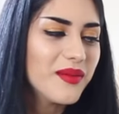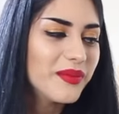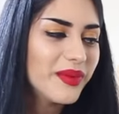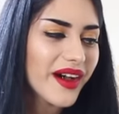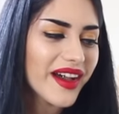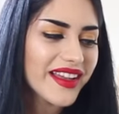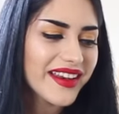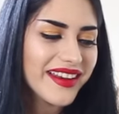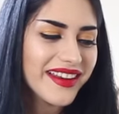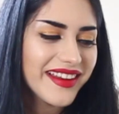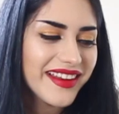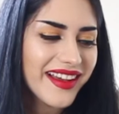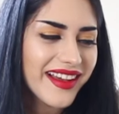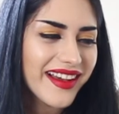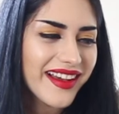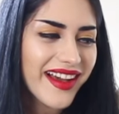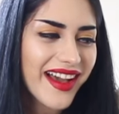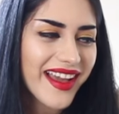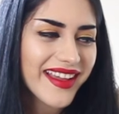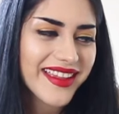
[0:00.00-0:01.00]
But
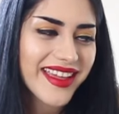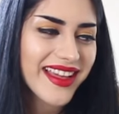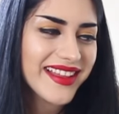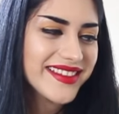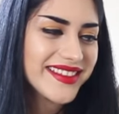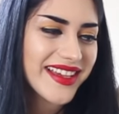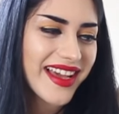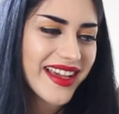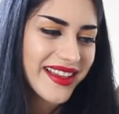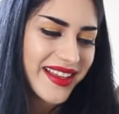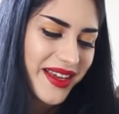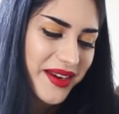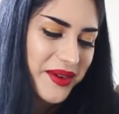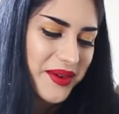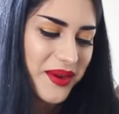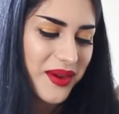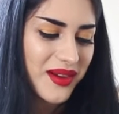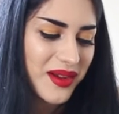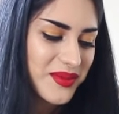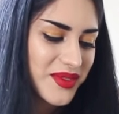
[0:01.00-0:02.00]
I can't, I, I
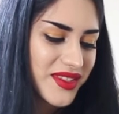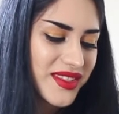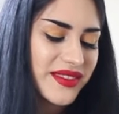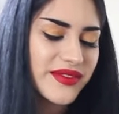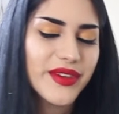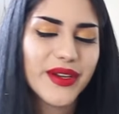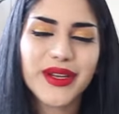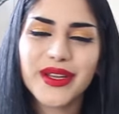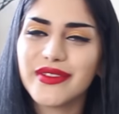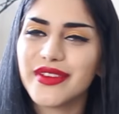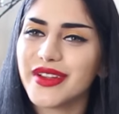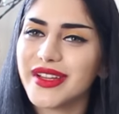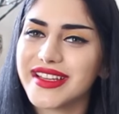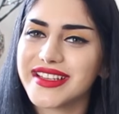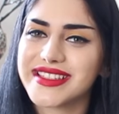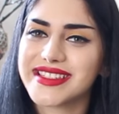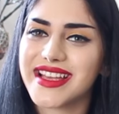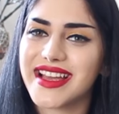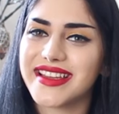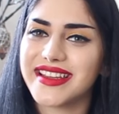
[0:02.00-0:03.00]
don't know, I'm just very, very
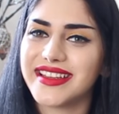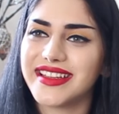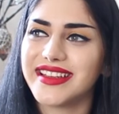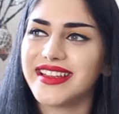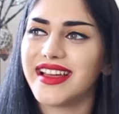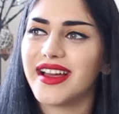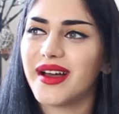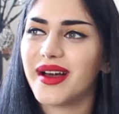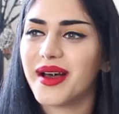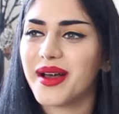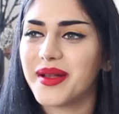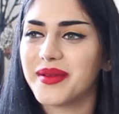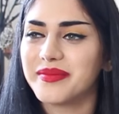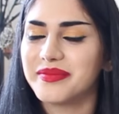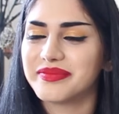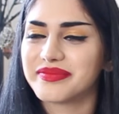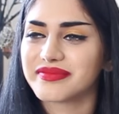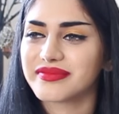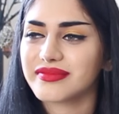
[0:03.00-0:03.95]
excited. Um,